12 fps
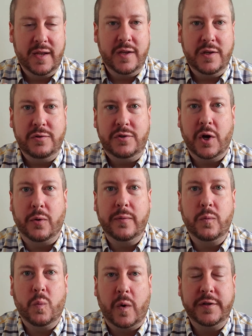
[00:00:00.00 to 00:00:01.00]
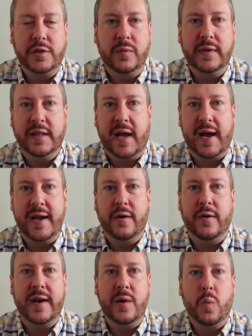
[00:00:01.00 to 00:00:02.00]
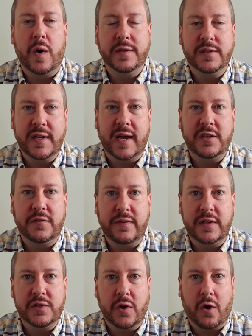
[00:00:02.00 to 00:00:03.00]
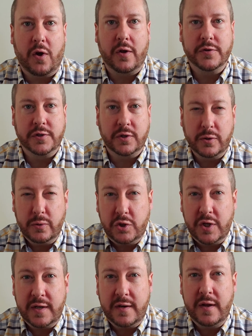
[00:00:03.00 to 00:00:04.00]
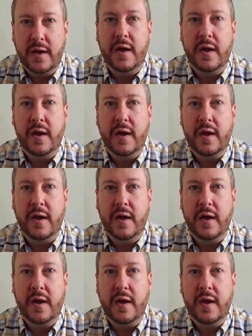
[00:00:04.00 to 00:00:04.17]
you don't want to rely on a one-size-fits-all solution